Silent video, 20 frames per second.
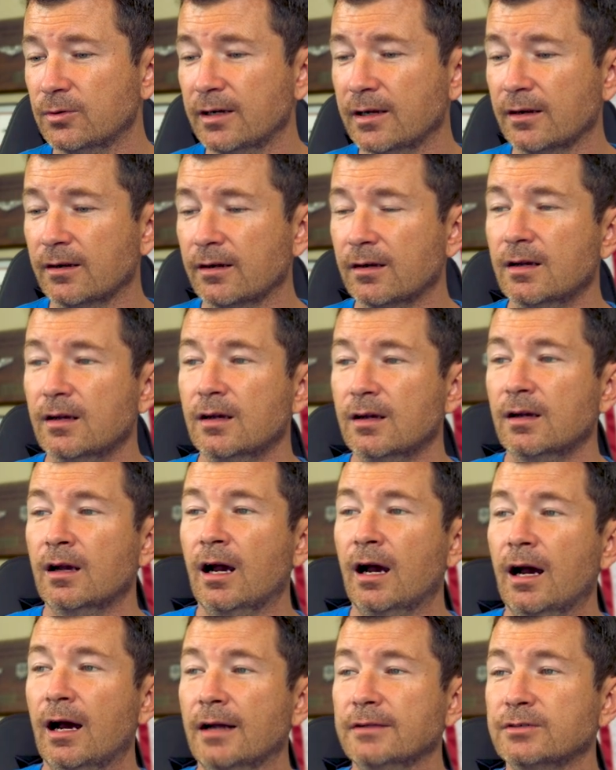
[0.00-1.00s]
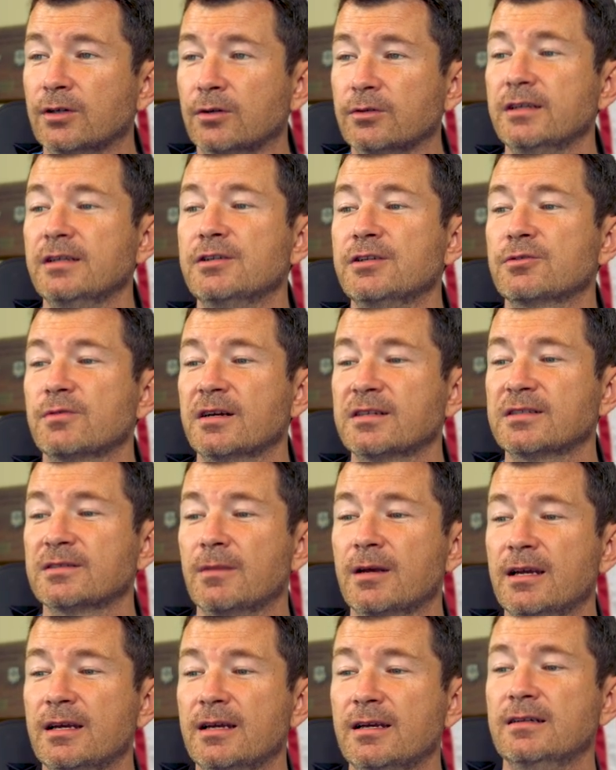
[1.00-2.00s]
here. Uh, don't need your
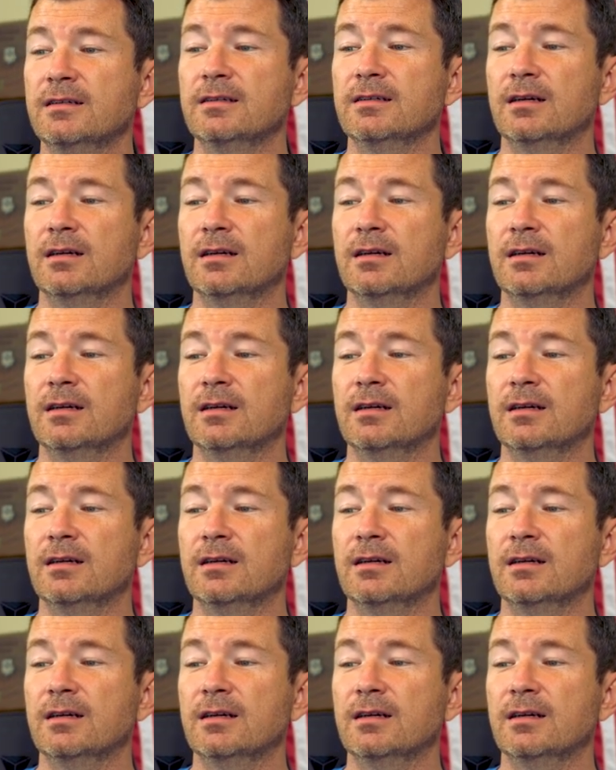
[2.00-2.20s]
resume.